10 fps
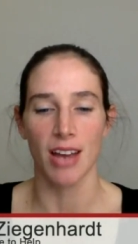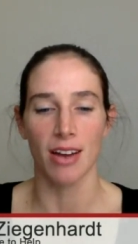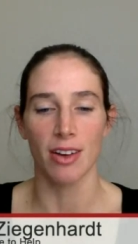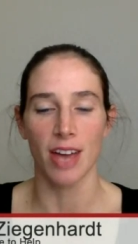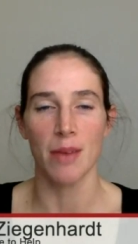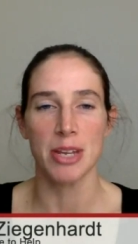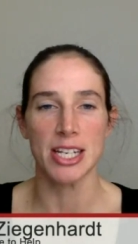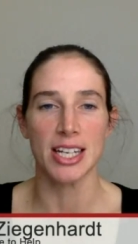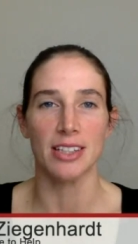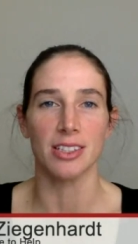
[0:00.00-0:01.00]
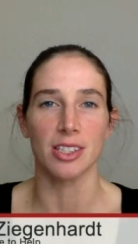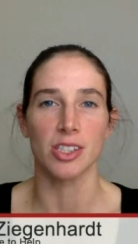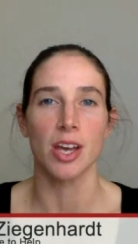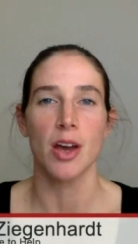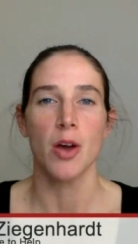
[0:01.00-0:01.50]
I know how many
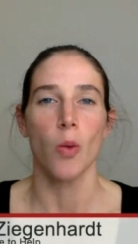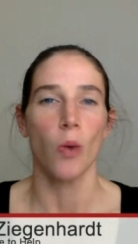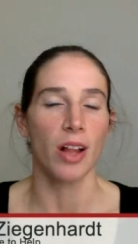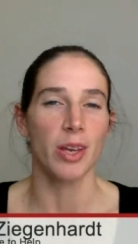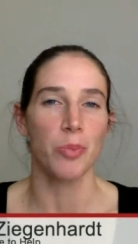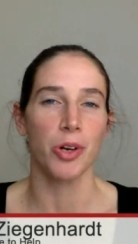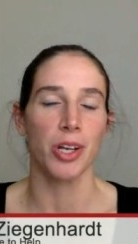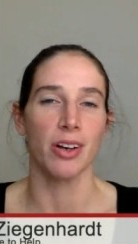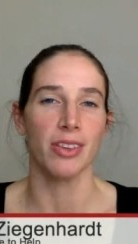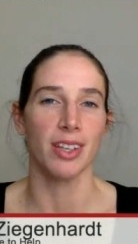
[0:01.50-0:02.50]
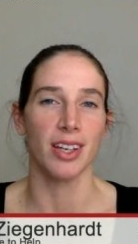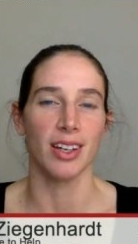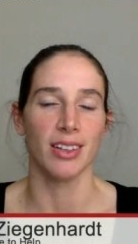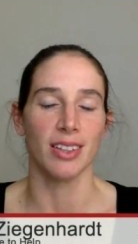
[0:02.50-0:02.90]
dancers, while they're putting on their